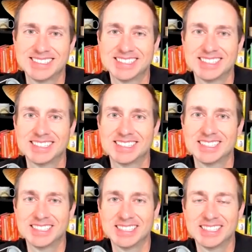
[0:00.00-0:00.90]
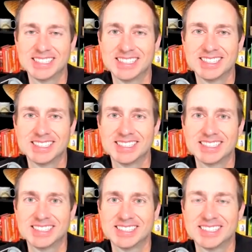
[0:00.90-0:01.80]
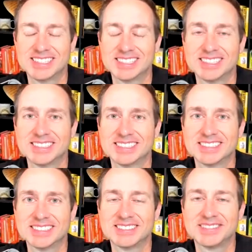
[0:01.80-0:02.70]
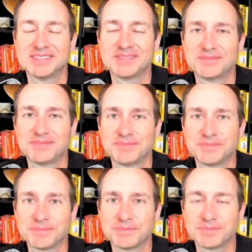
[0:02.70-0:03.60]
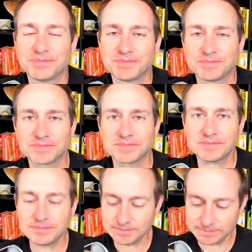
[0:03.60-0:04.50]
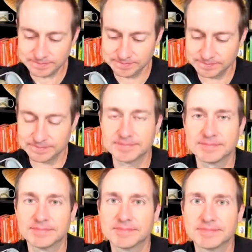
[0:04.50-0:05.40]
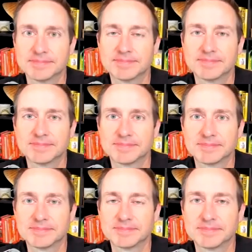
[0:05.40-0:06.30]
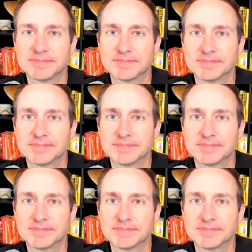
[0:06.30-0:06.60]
[no speech]